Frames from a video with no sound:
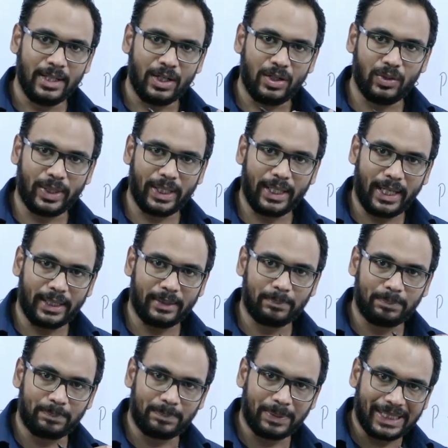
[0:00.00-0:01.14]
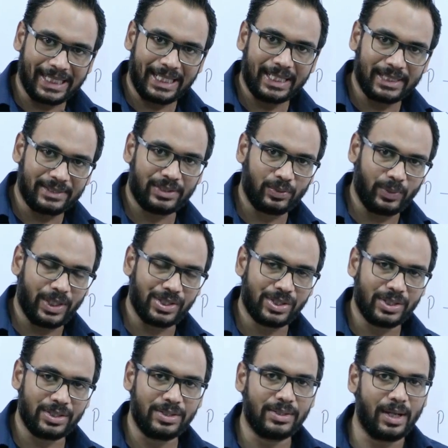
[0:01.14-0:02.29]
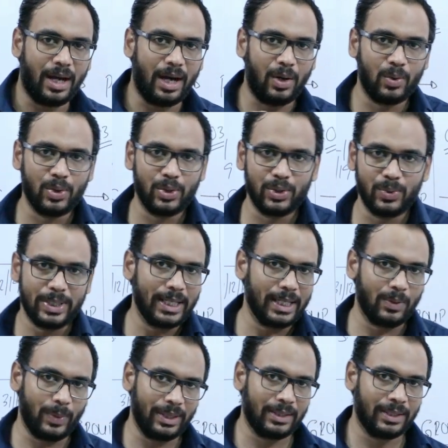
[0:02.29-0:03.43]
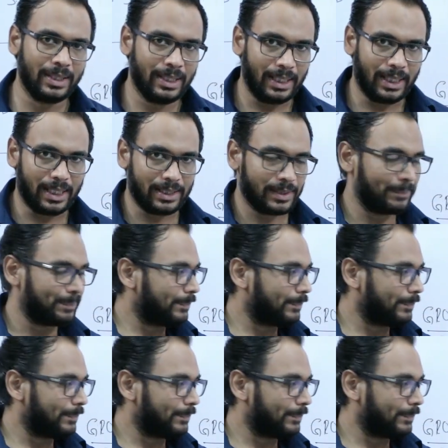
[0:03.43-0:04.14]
looking at particular situations, how do you deal with it.